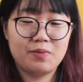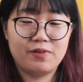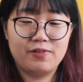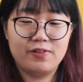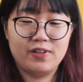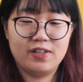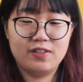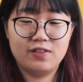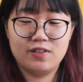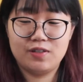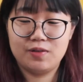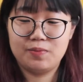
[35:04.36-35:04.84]

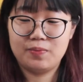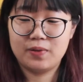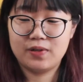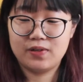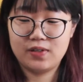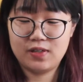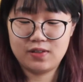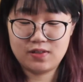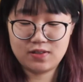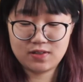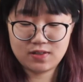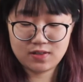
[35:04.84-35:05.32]
Merino,
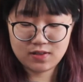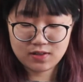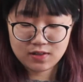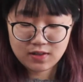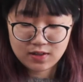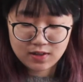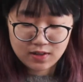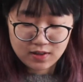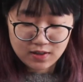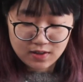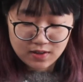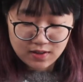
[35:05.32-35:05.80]
but
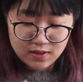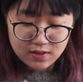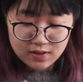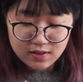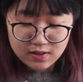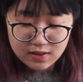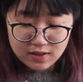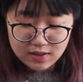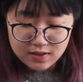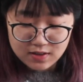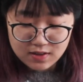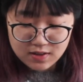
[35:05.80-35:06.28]

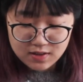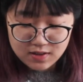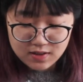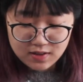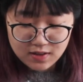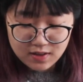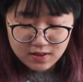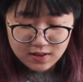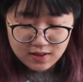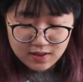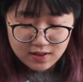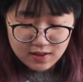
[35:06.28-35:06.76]

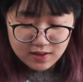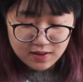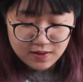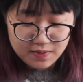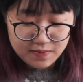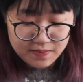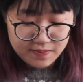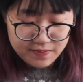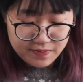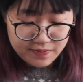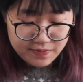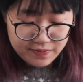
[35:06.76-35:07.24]

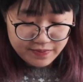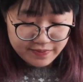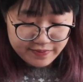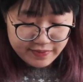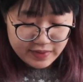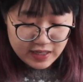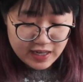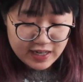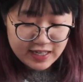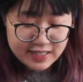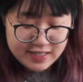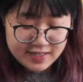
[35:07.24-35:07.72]

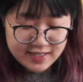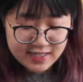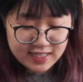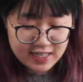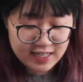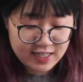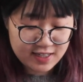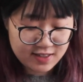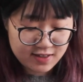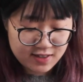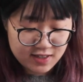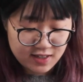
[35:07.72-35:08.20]
it's
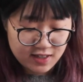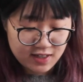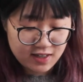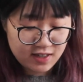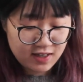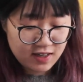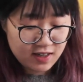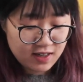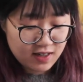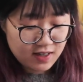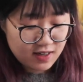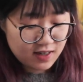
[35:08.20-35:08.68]

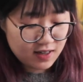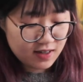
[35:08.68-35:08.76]
easy.